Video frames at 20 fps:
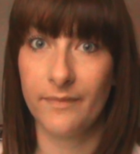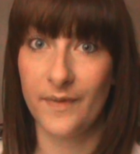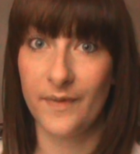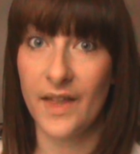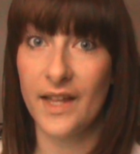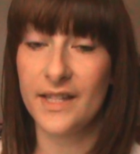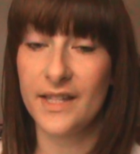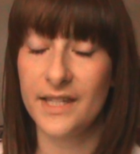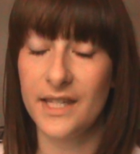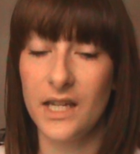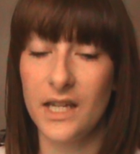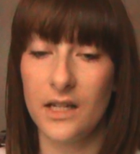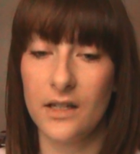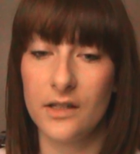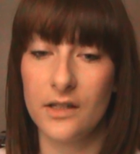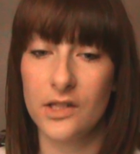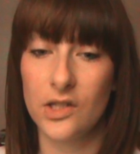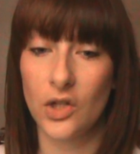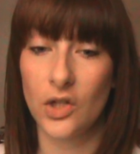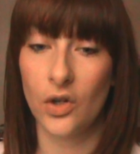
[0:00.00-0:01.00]
that's
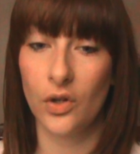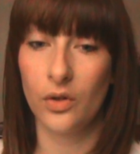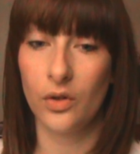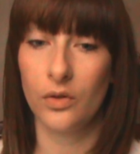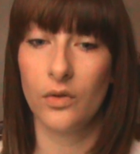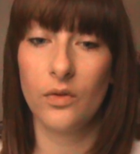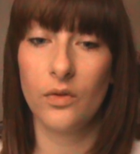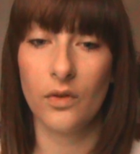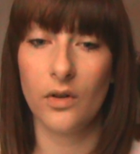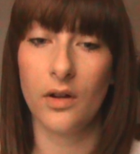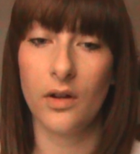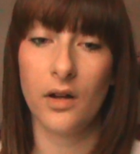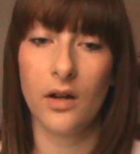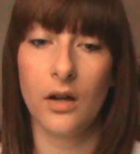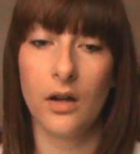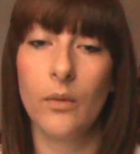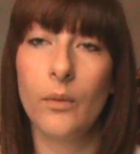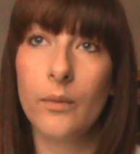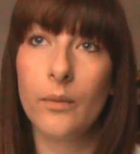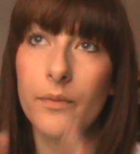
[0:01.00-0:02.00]
it. So
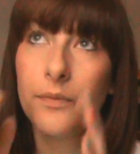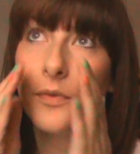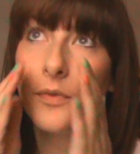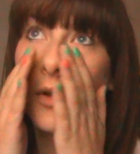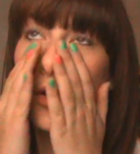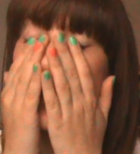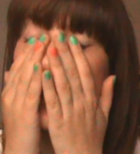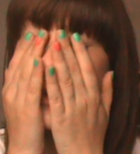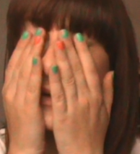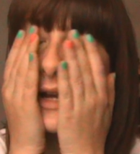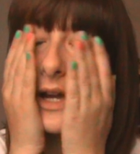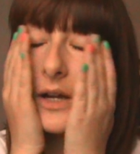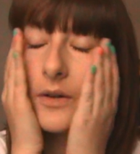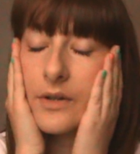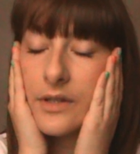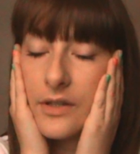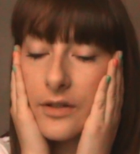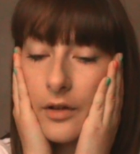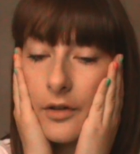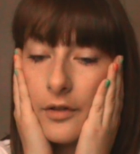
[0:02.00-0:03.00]
those were our
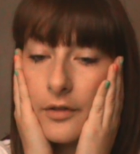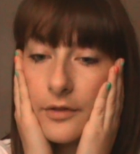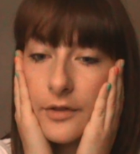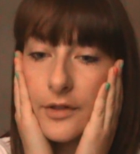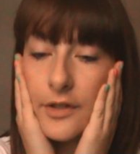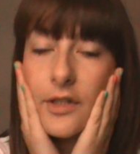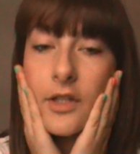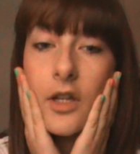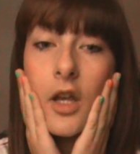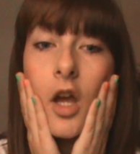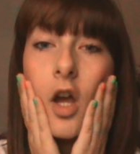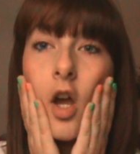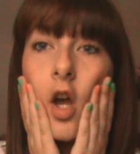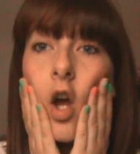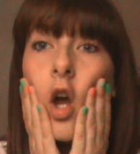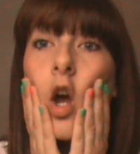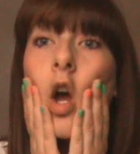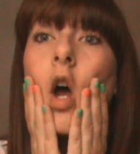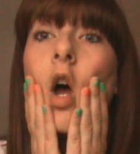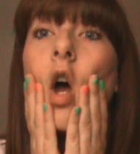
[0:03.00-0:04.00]
results.
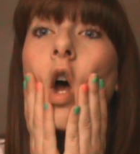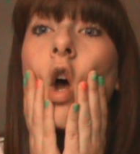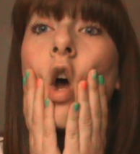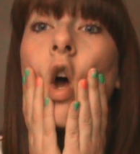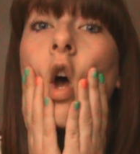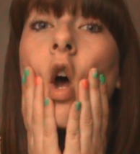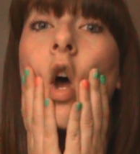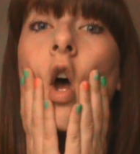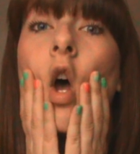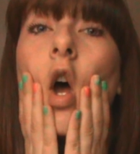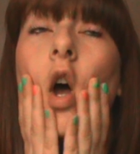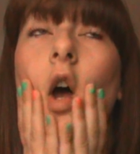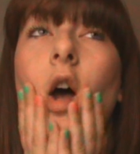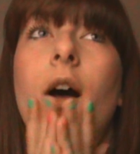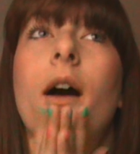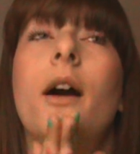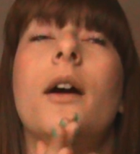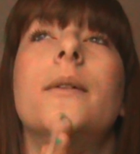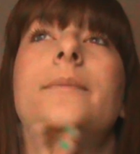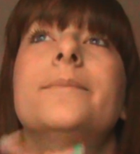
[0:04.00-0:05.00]

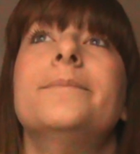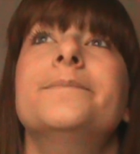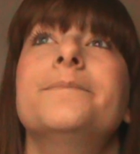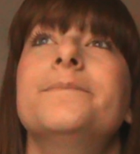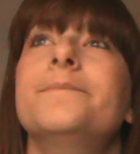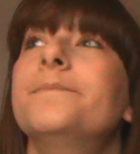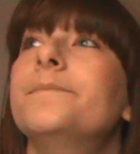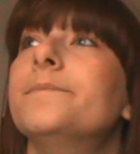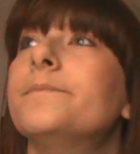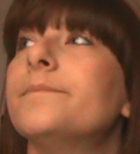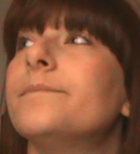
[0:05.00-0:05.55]
The